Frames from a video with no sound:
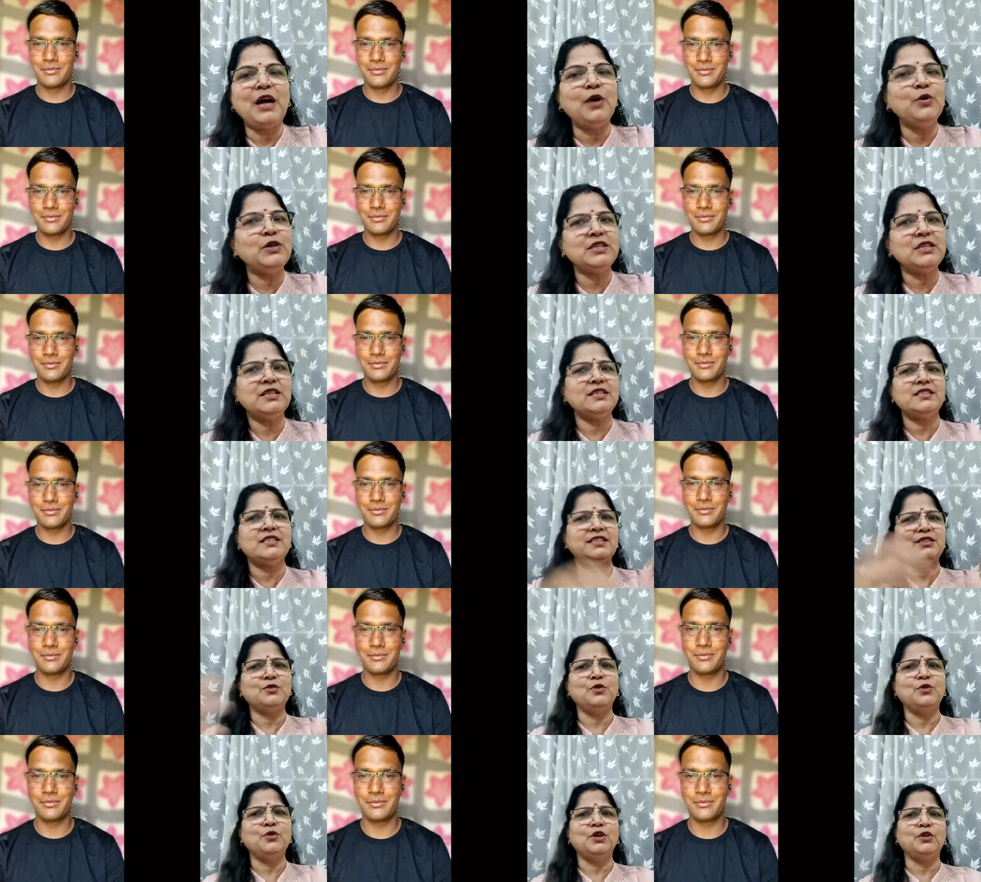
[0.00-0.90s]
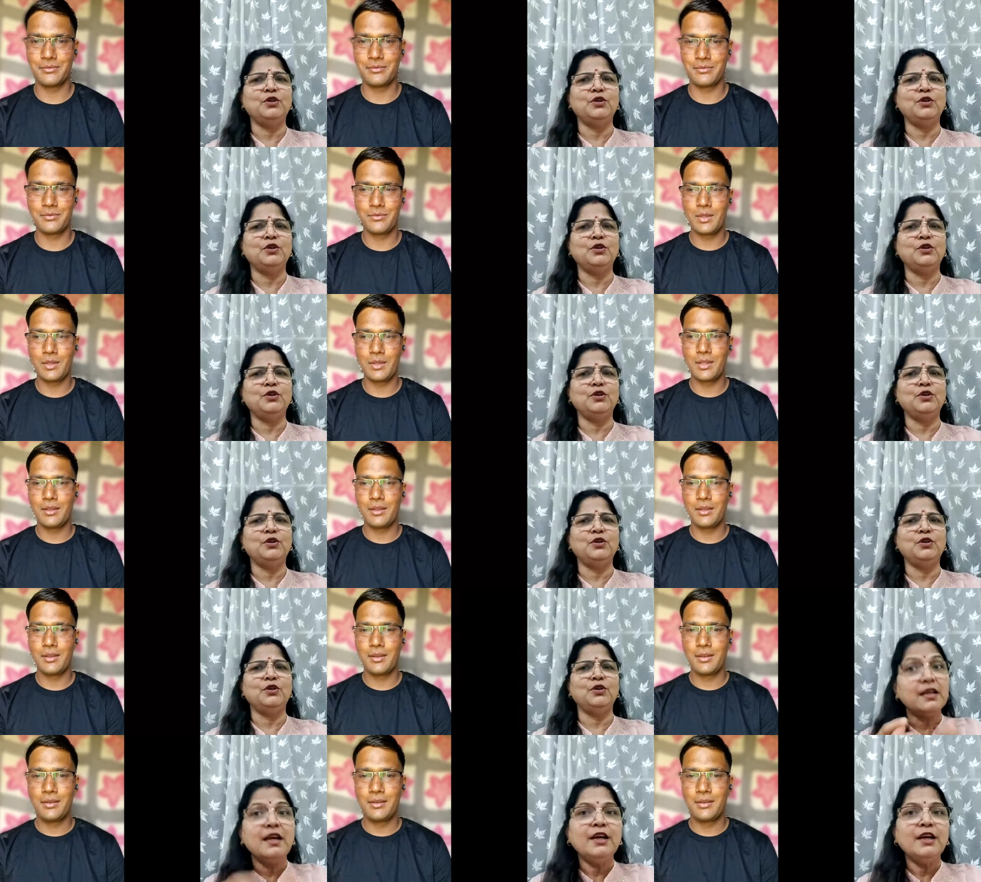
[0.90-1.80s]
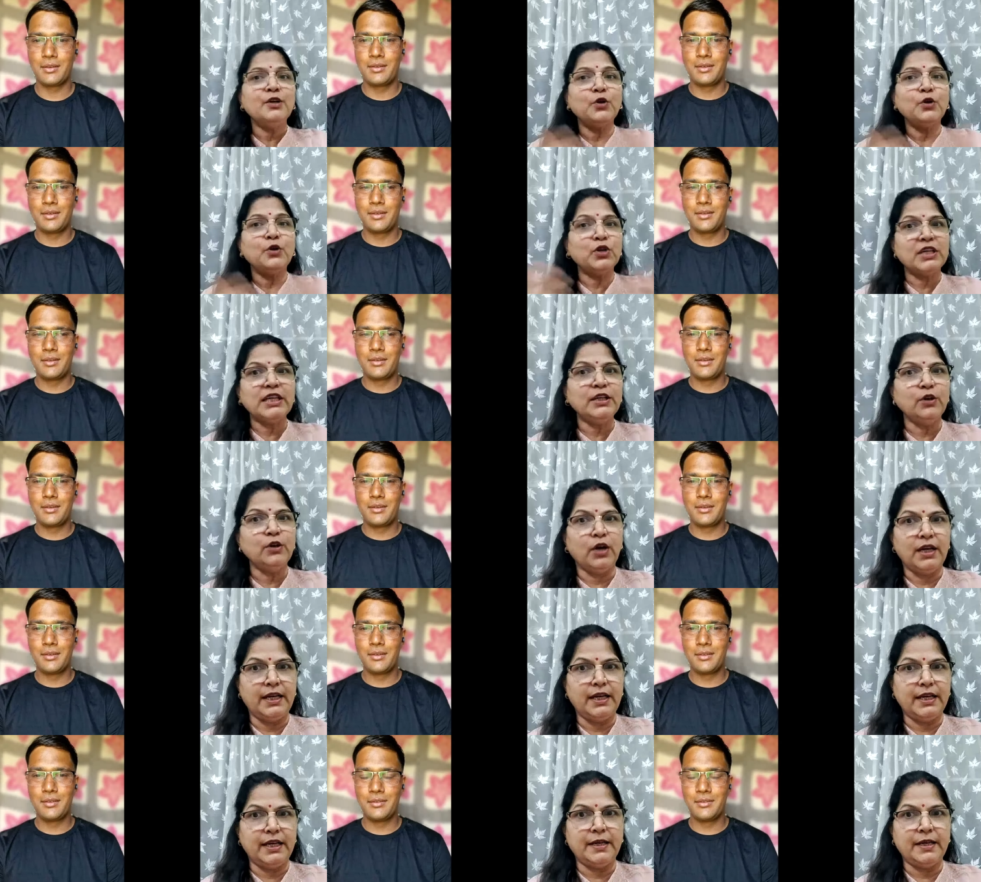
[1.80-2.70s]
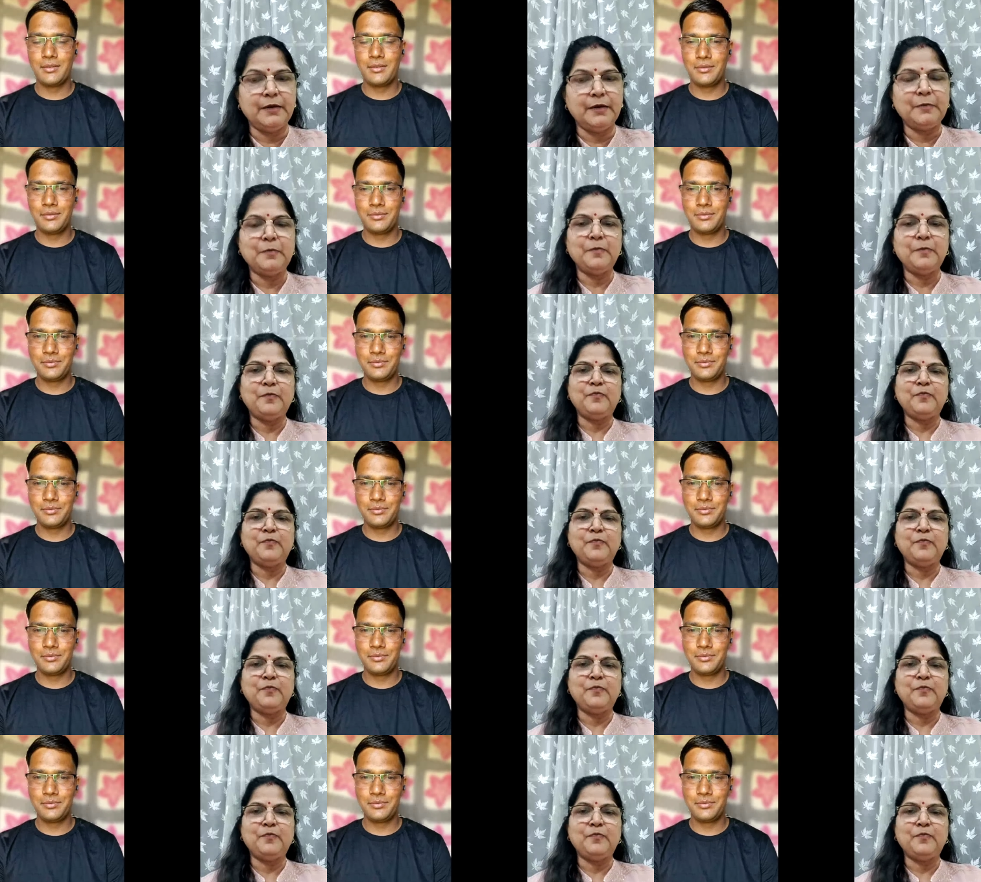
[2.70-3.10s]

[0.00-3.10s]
Speaker 1: How is, it going on or is it totally online?